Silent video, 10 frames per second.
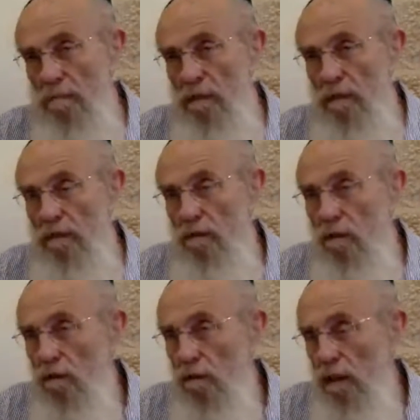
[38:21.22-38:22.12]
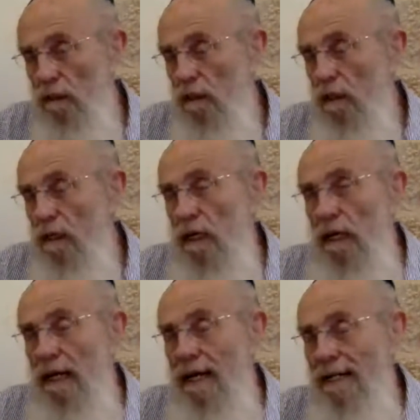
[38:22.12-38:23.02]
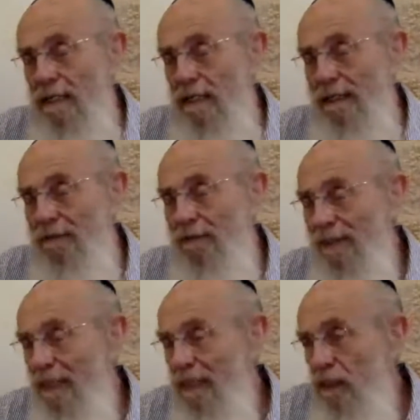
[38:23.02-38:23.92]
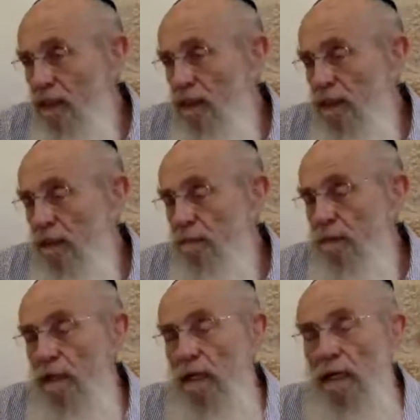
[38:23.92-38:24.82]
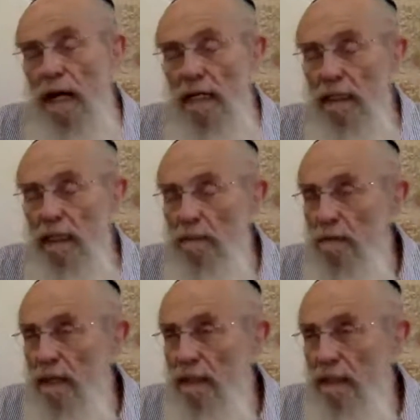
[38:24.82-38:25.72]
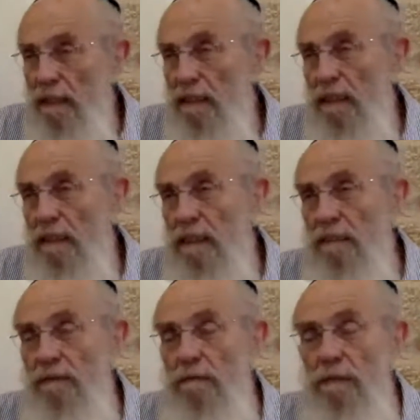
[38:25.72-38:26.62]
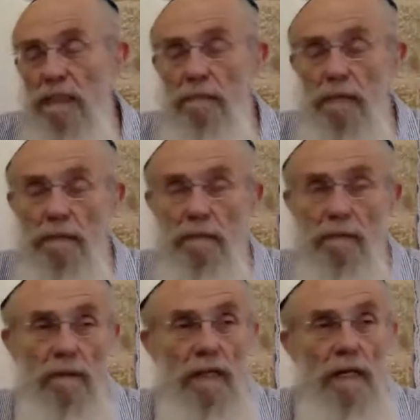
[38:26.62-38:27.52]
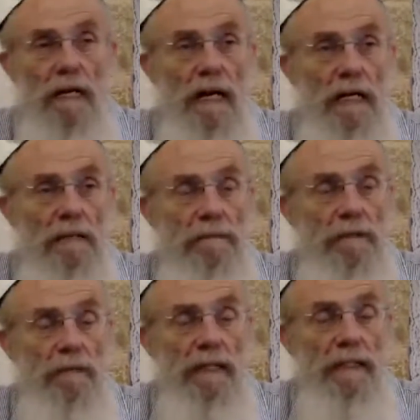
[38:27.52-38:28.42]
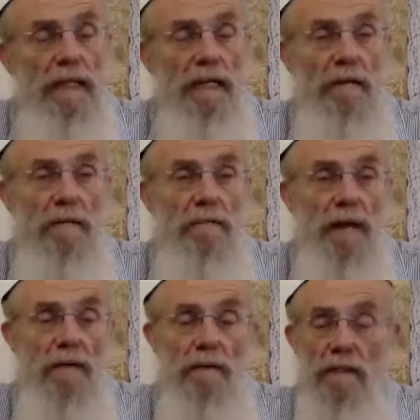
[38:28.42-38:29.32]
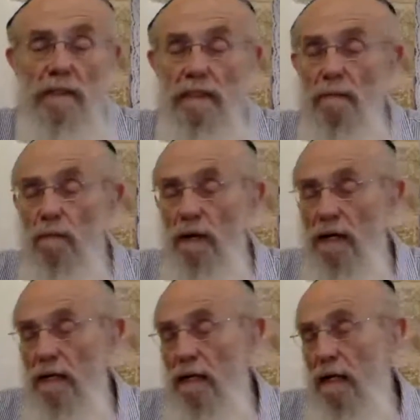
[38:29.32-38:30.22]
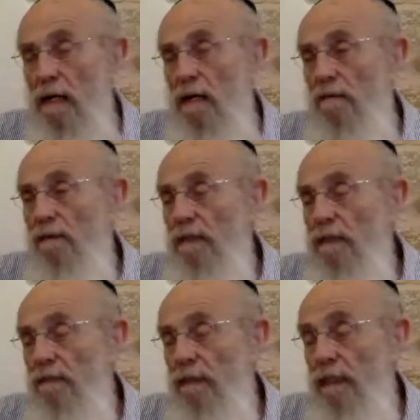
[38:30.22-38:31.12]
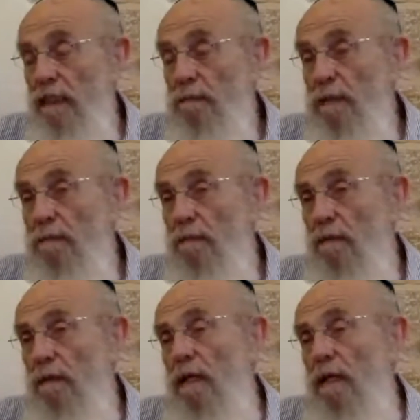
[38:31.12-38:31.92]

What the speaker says: controlling in the relationship and keeping my distance from these people, and to maintain my power in some way vis-a-vis these people.